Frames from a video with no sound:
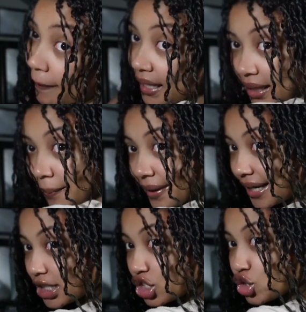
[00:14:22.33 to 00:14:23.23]

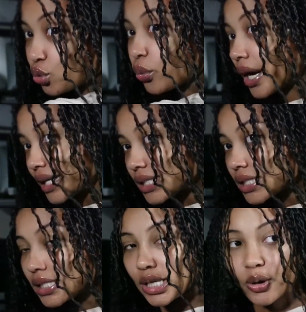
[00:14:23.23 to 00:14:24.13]
mini twists.
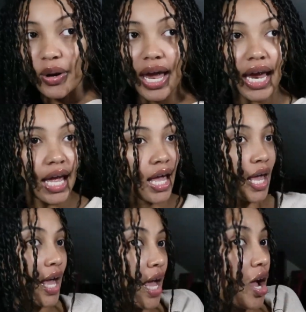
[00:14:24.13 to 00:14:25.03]
Okay,
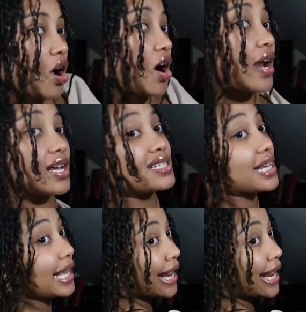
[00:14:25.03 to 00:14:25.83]
our hair's getting